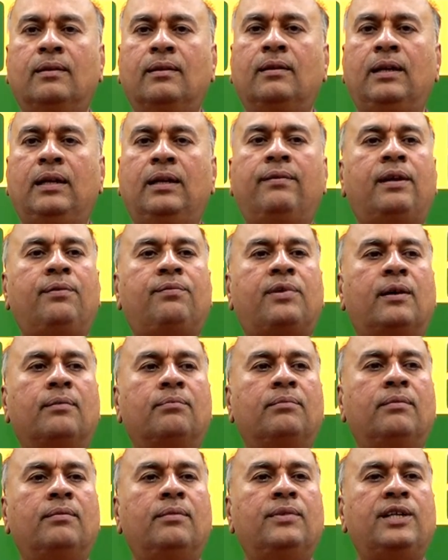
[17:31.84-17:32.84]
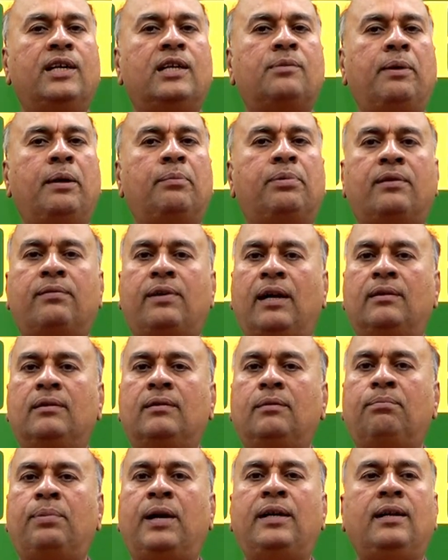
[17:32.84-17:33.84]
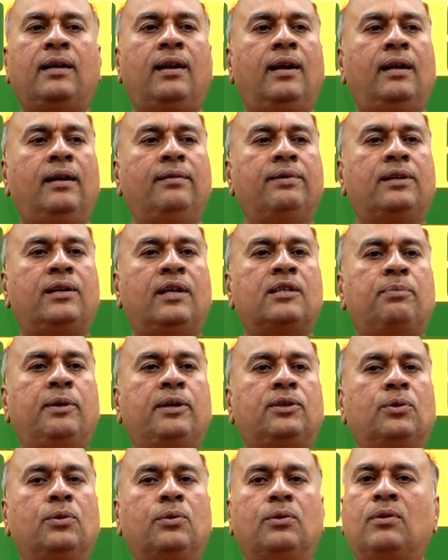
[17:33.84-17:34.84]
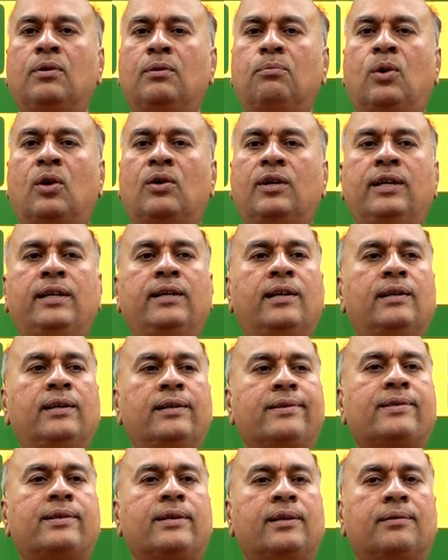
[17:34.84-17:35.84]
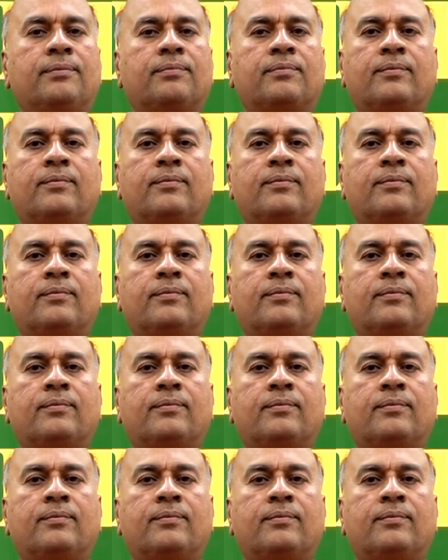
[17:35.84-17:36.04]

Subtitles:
even from GS paper 1, particularly with respect to modern Indian history.